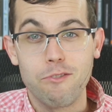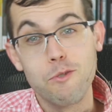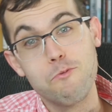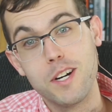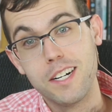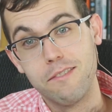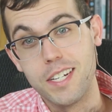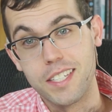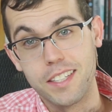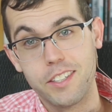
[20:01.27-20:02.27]
for weird
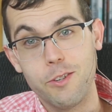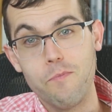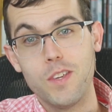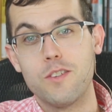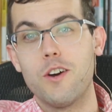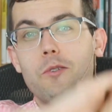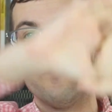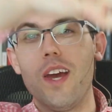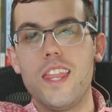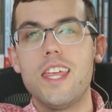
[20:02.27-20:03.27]
reasons. So
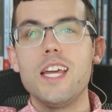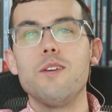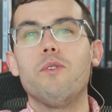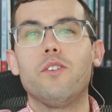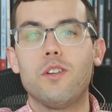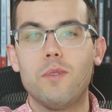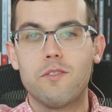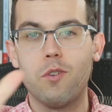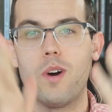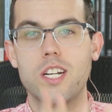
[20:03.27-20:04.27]
thank you all so much
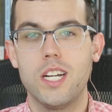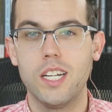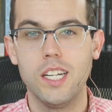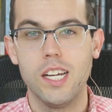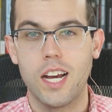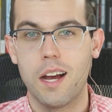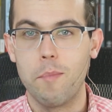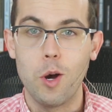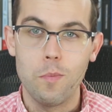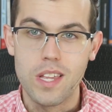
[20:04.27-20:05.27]
for watching.
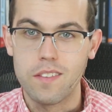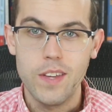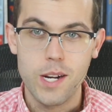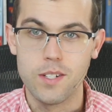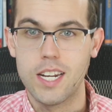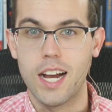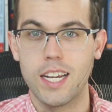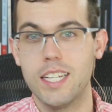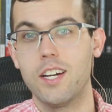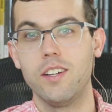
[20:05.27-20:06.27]
I hope this video did not
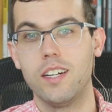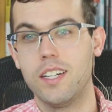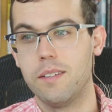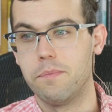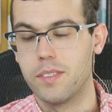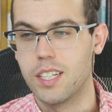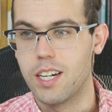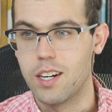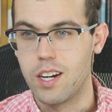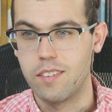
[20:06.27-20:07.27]
get
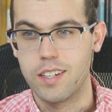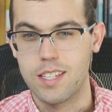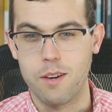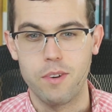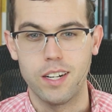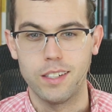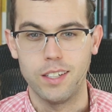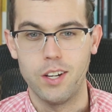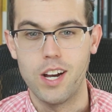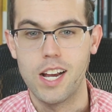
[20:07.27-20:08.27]
cut off because I went a
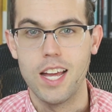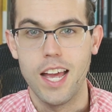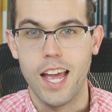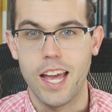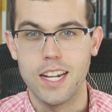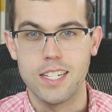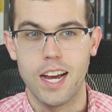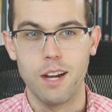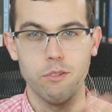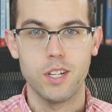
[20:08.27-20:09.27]
little long, and I will